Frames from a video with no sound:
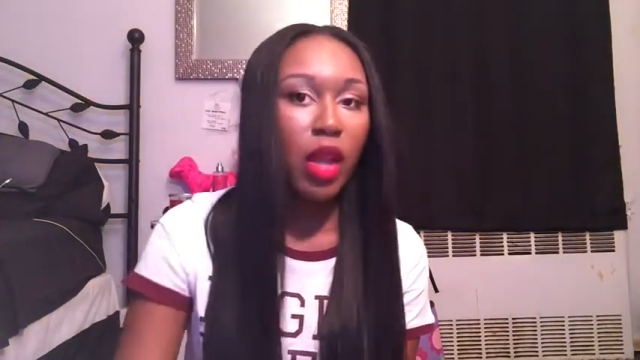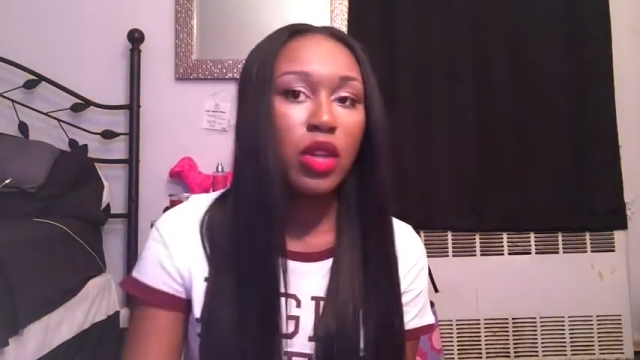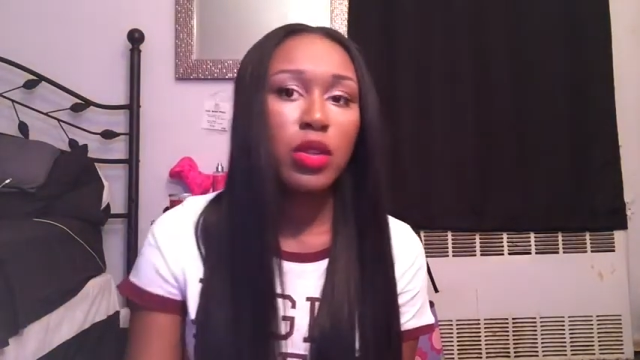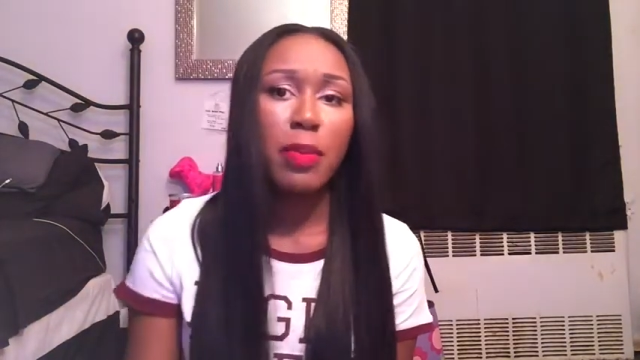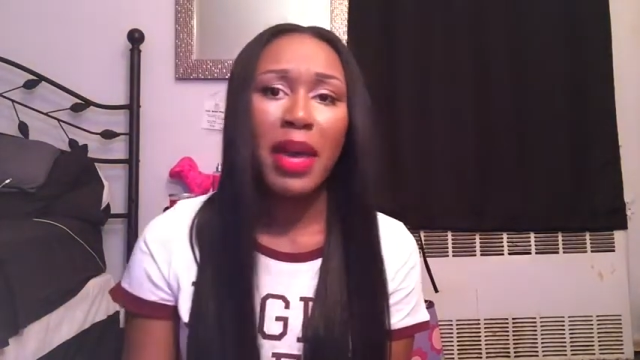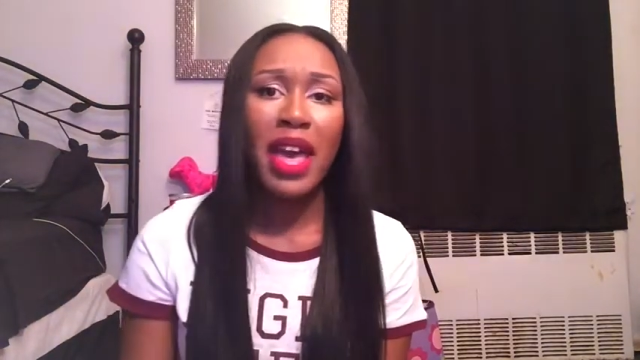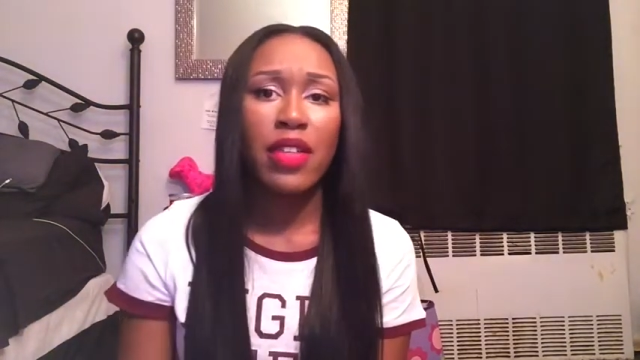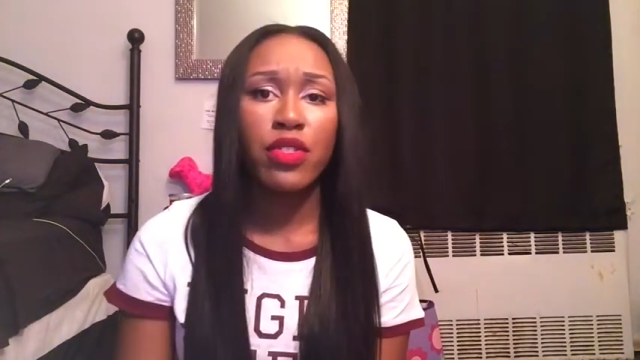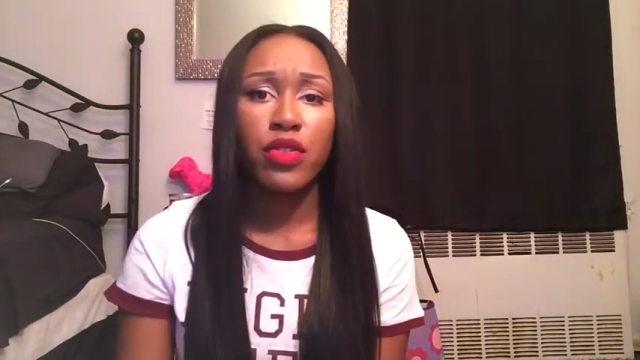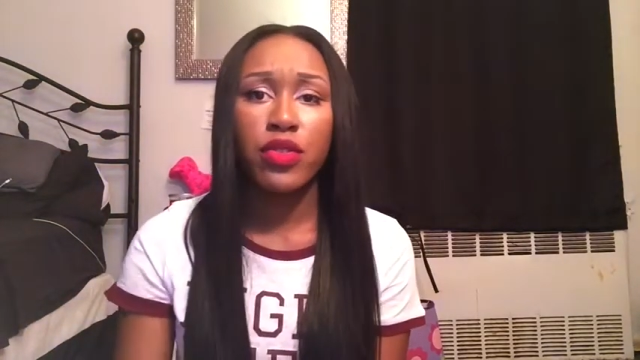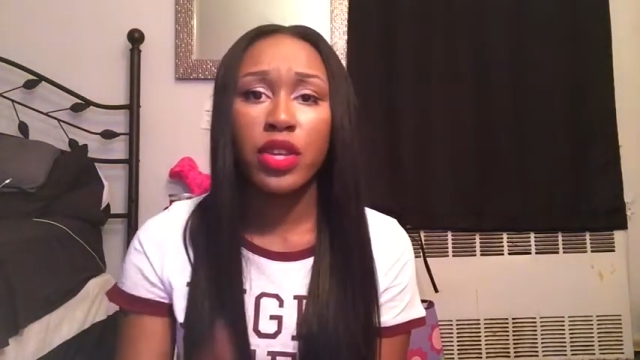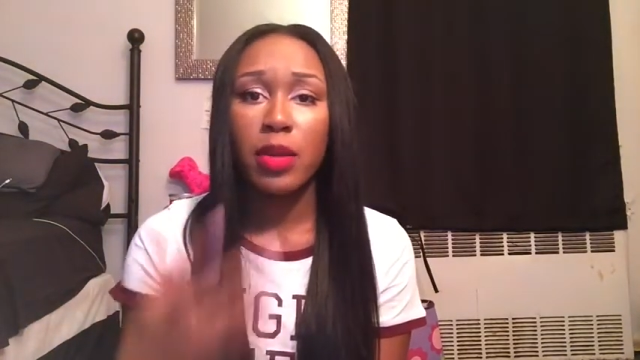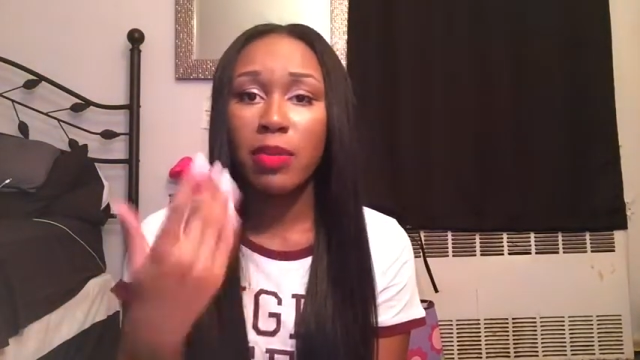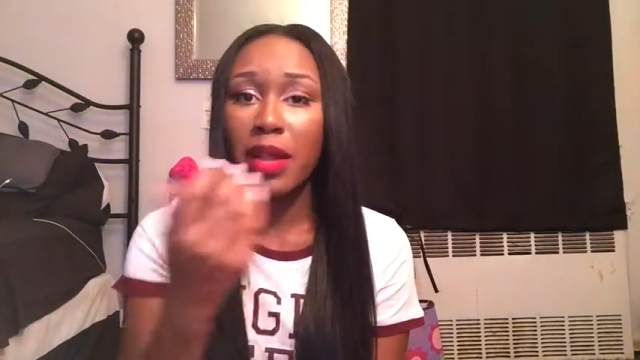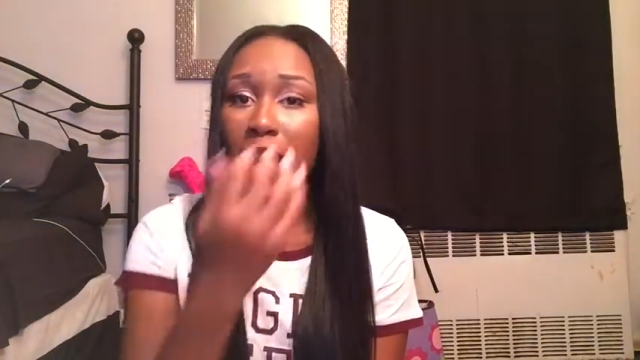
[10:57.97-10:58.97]
You might have to
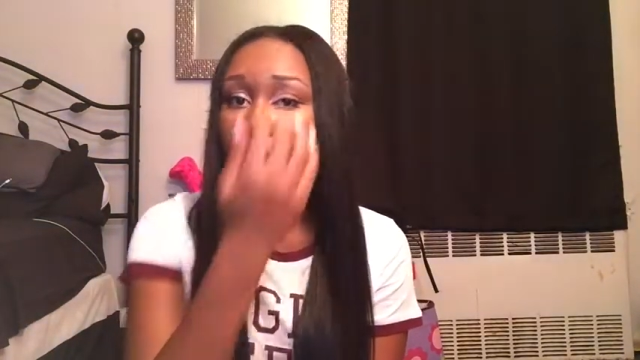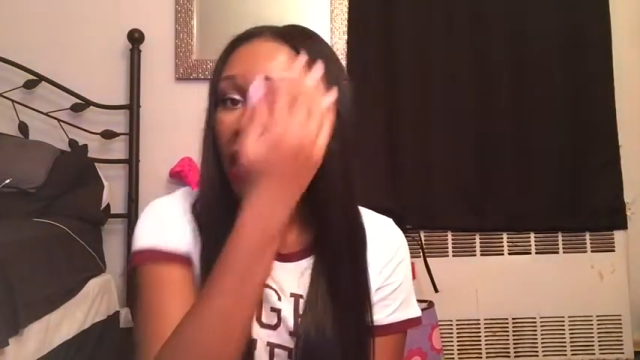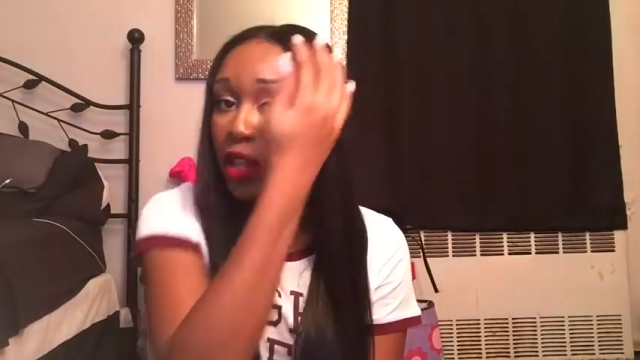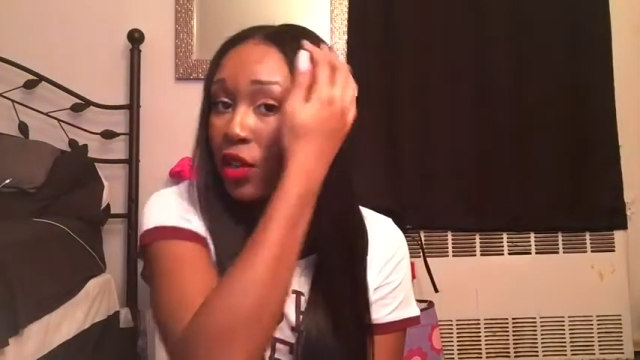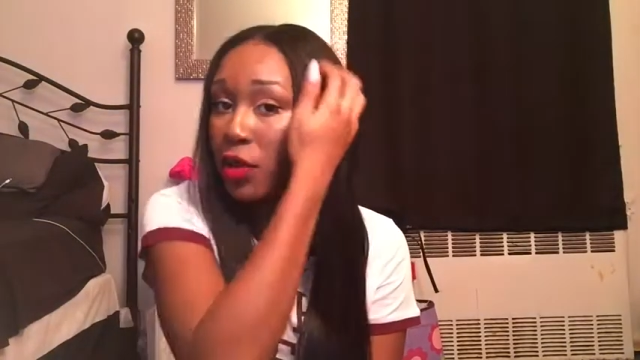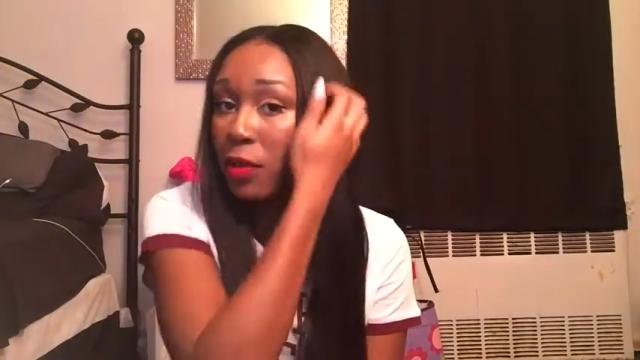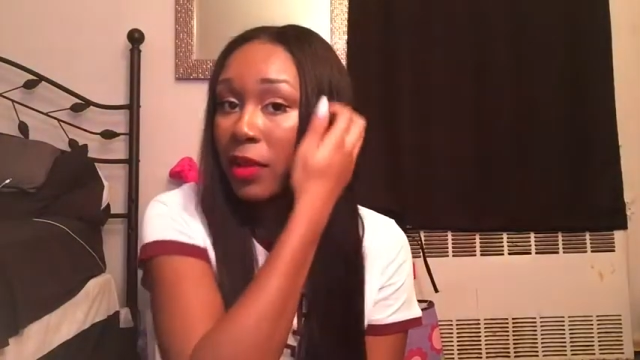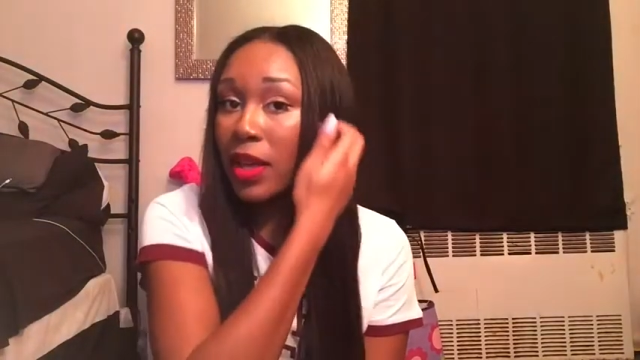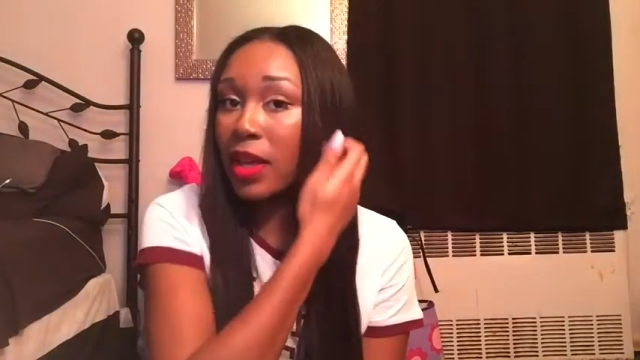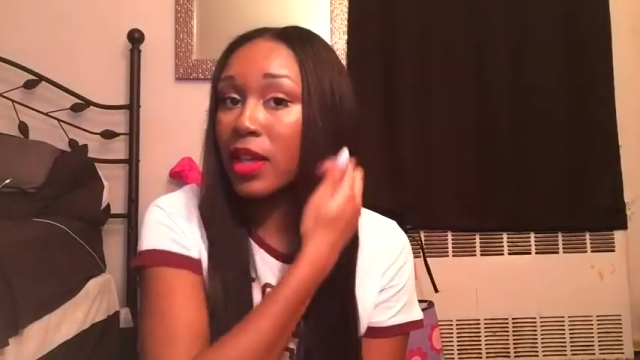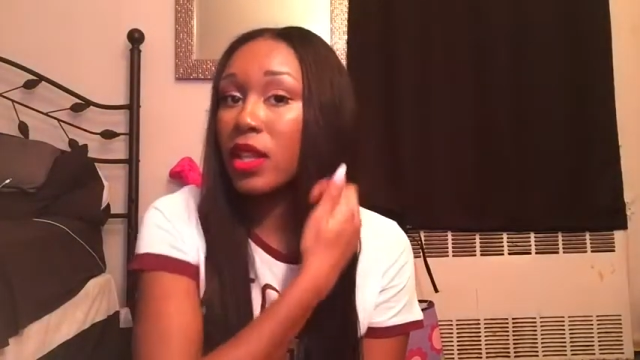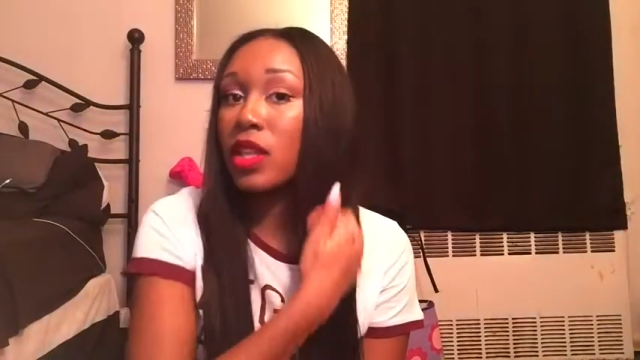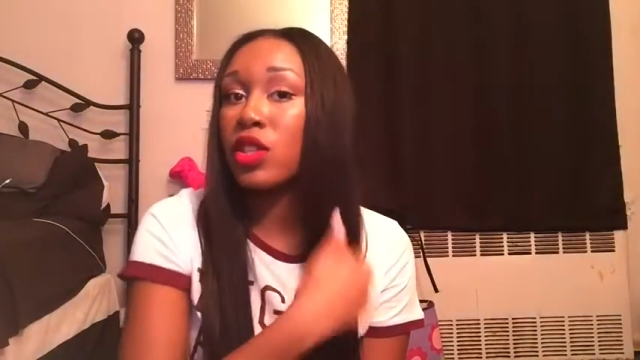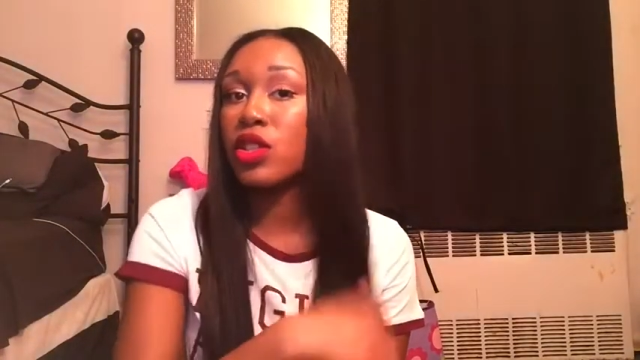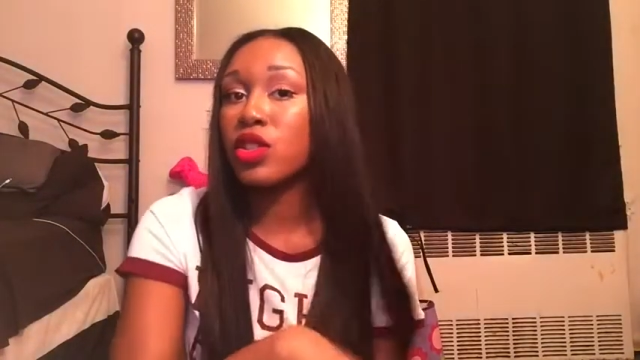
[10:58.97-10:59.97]
reapply a little
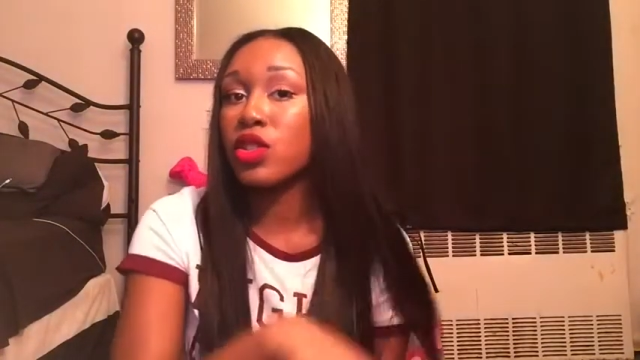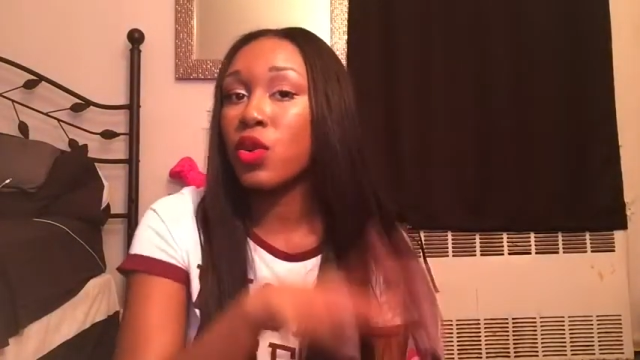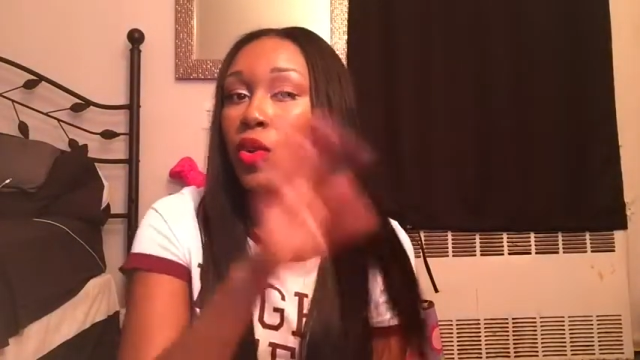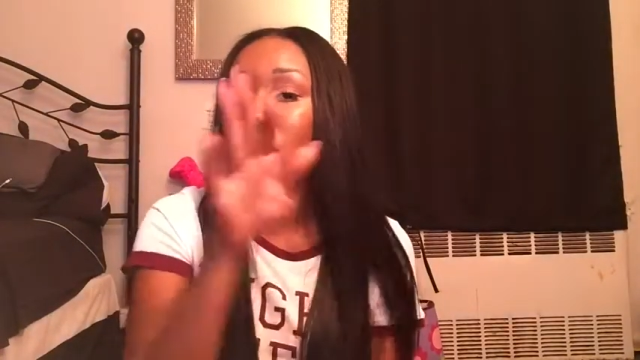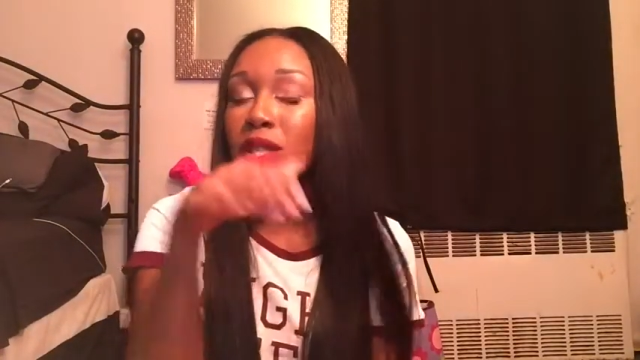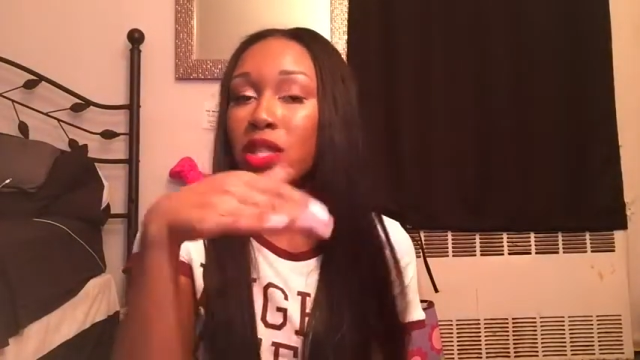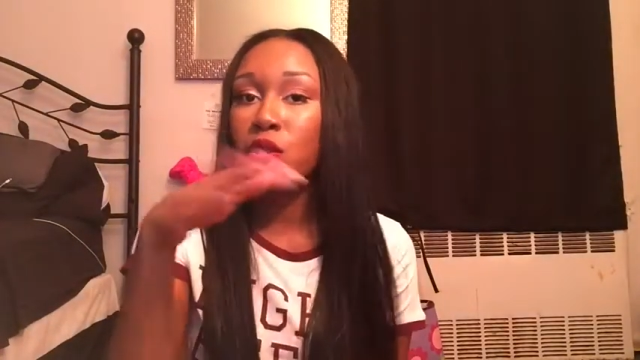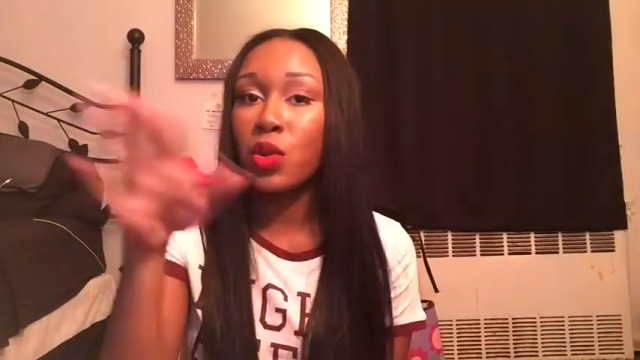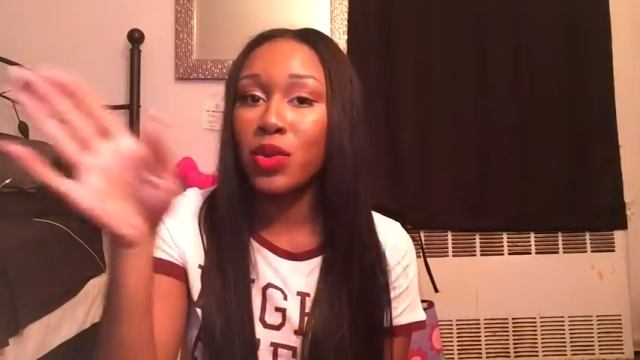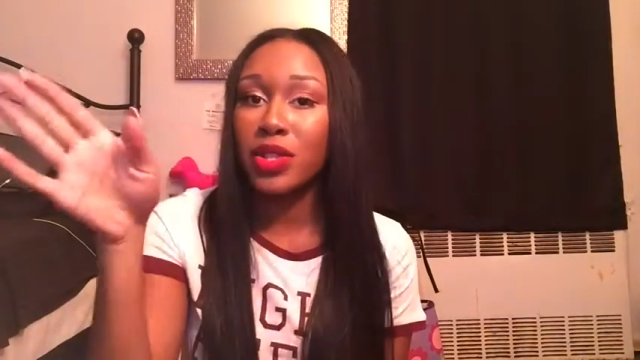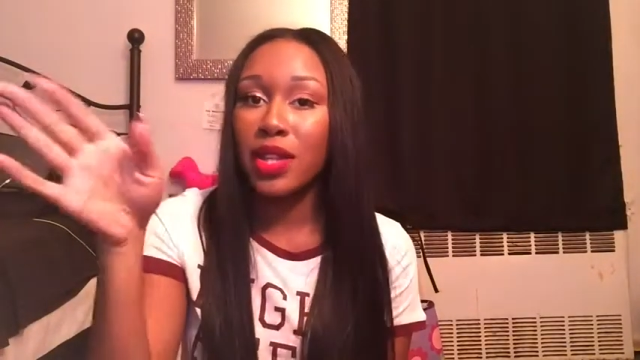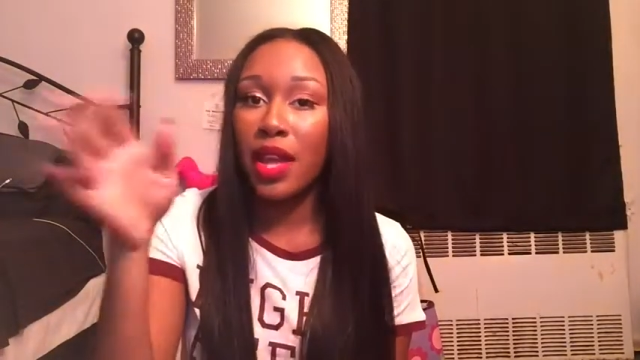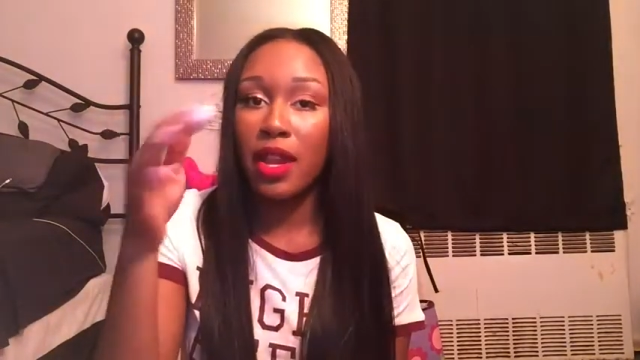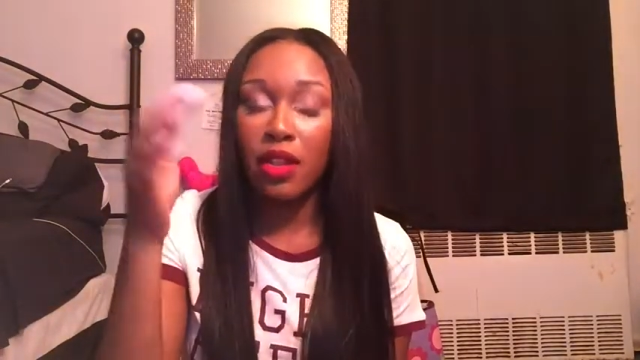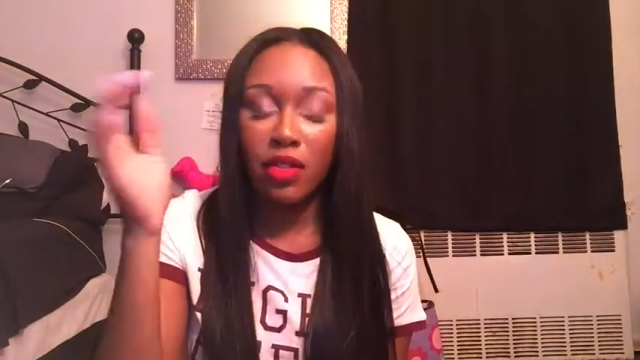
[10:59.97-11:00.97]
bit during towards
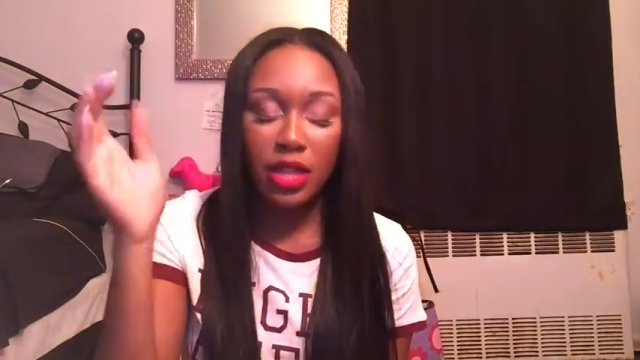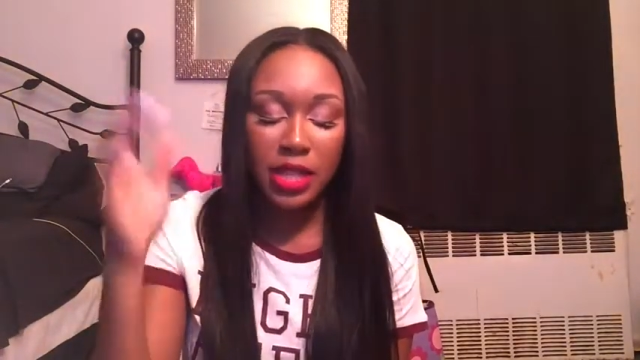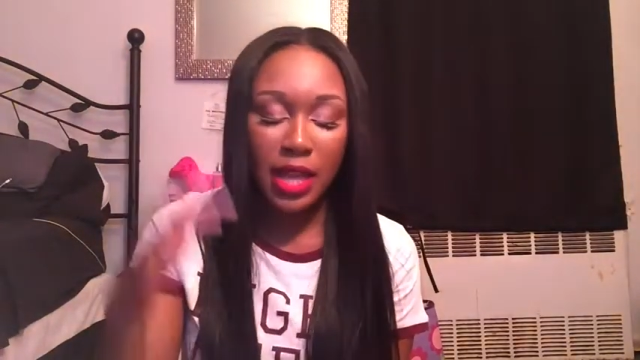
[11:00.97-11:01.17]
the end of the